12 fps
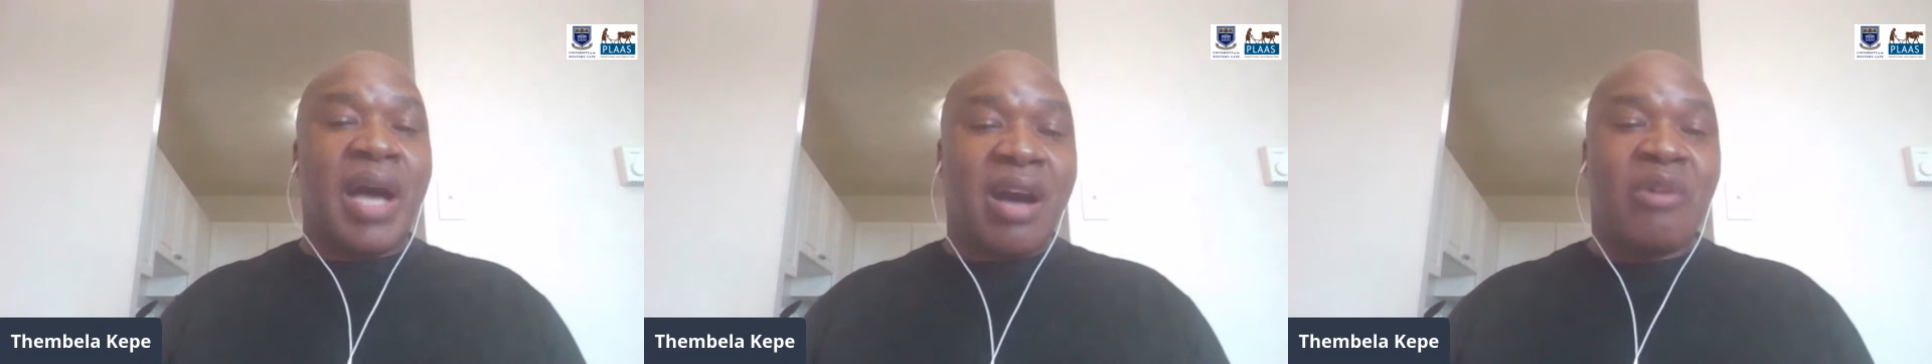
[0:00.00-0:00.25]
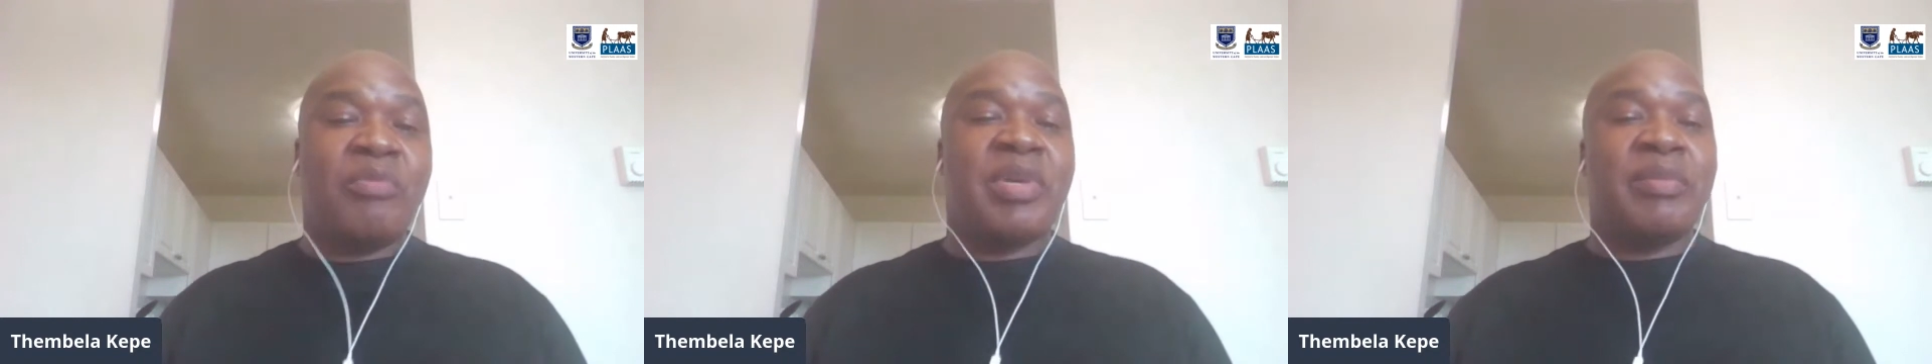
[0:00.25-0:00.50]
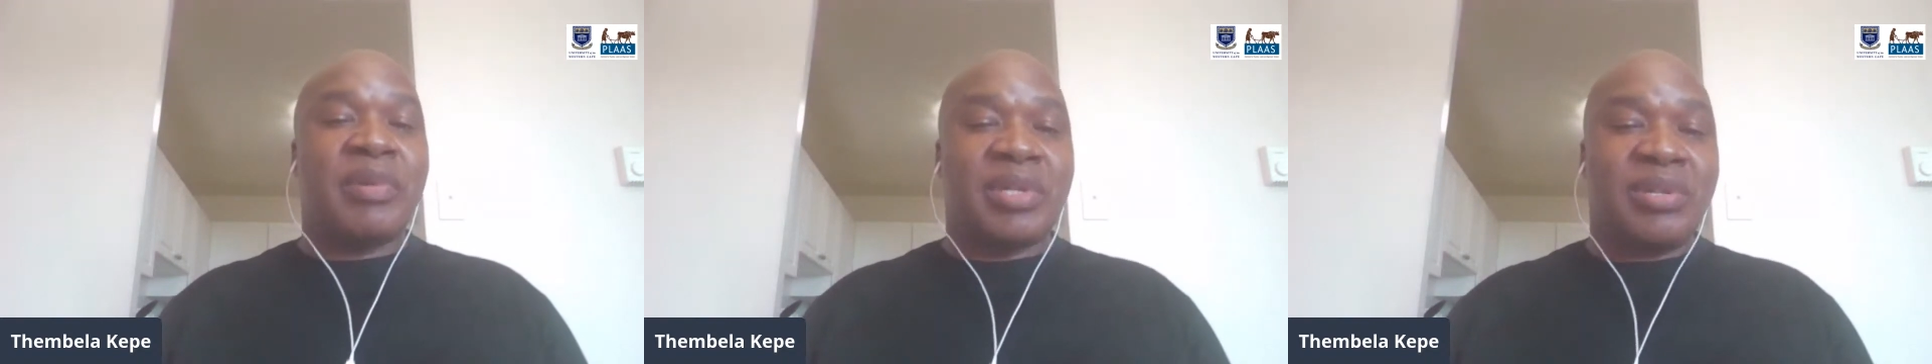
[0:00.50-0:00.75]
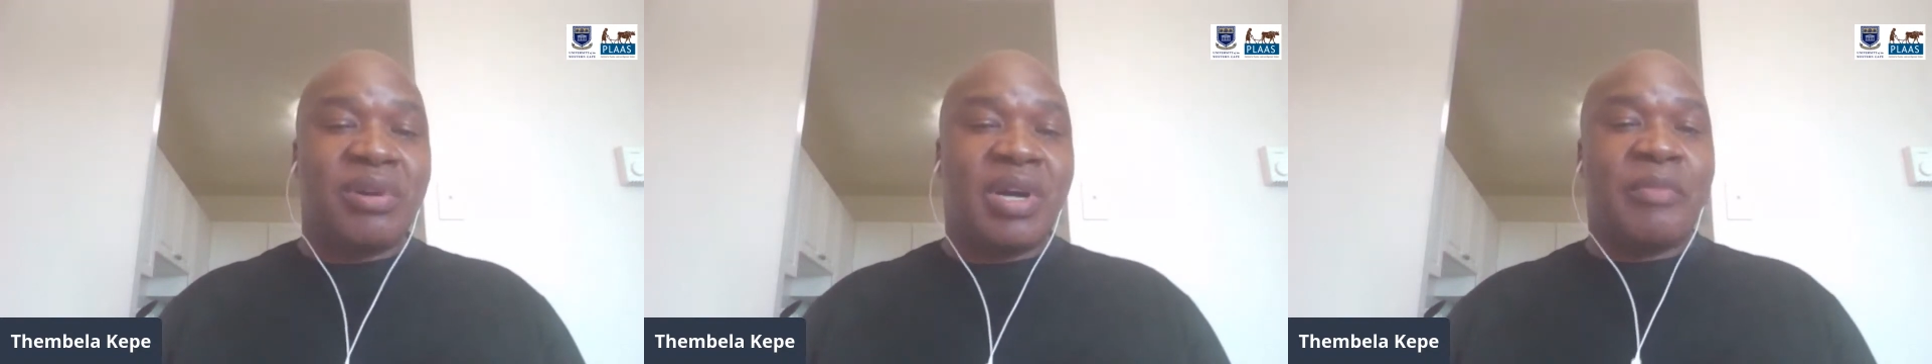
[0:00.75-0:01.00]
how
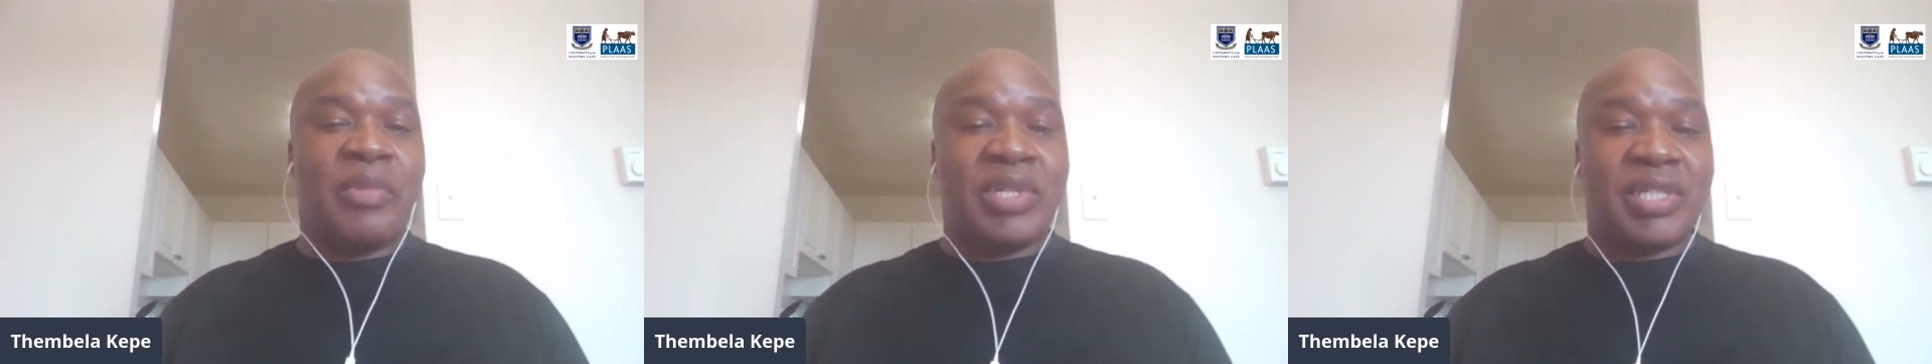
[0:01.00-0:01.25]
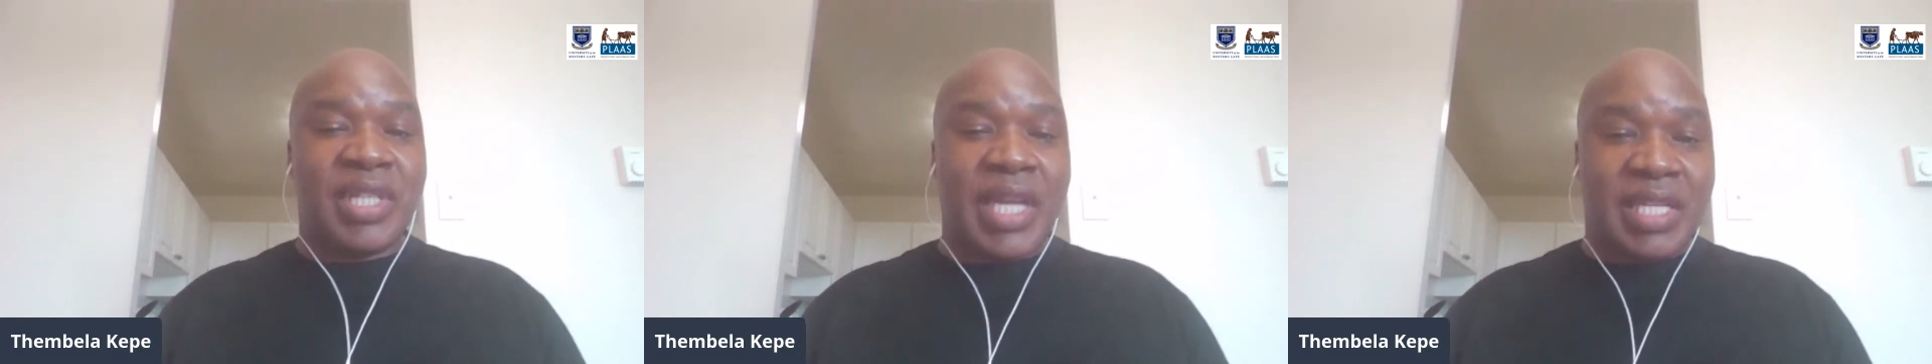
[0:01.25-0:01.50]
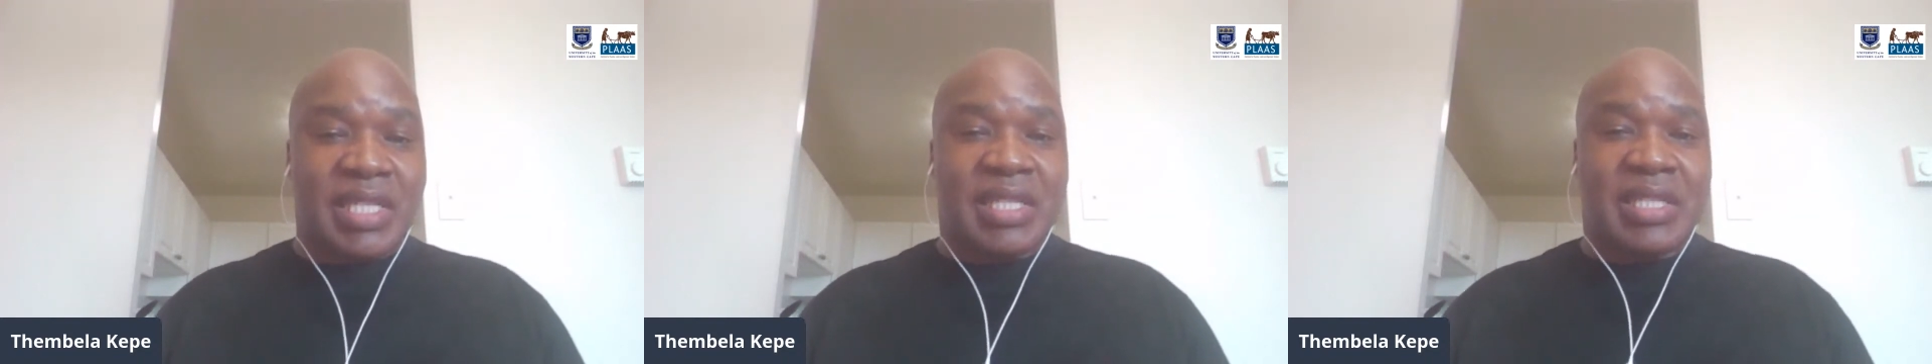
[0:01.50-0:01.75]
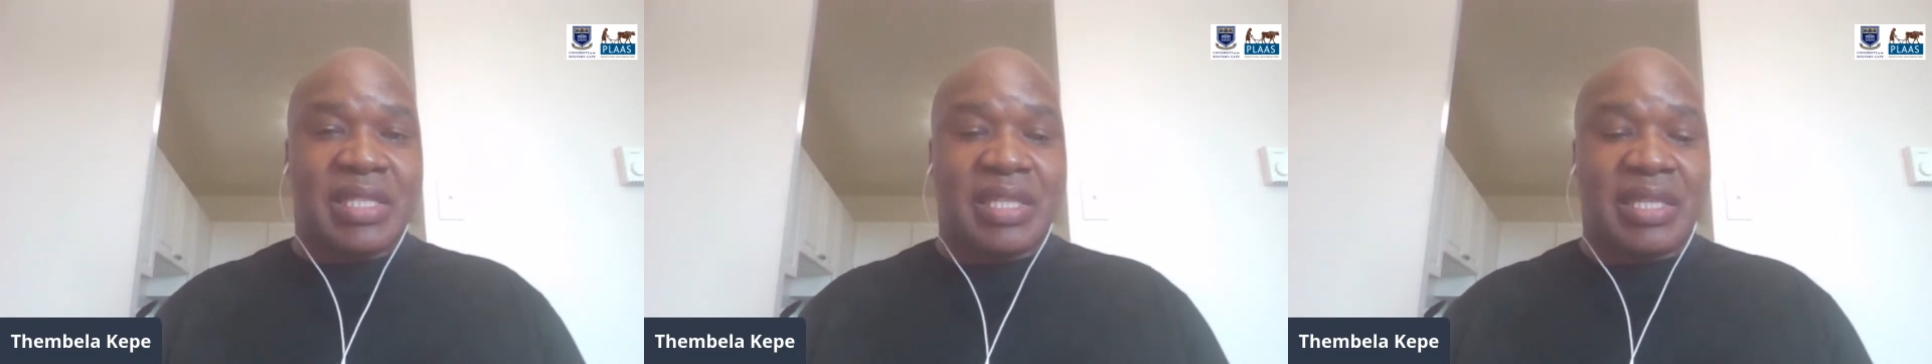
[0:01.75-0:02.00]
people talk about
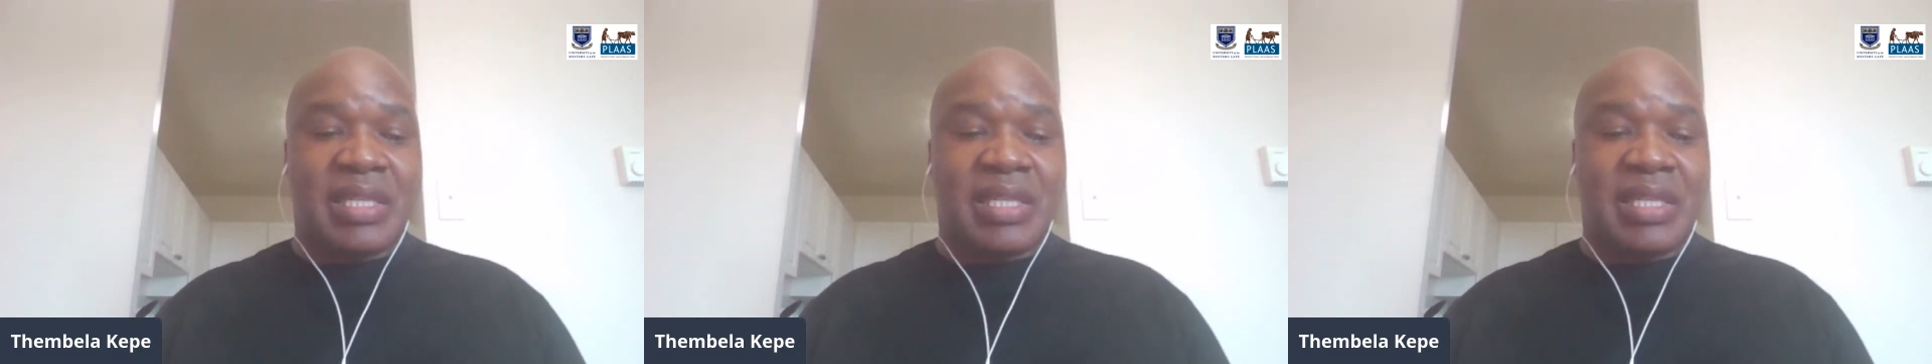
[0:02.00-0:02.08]
race.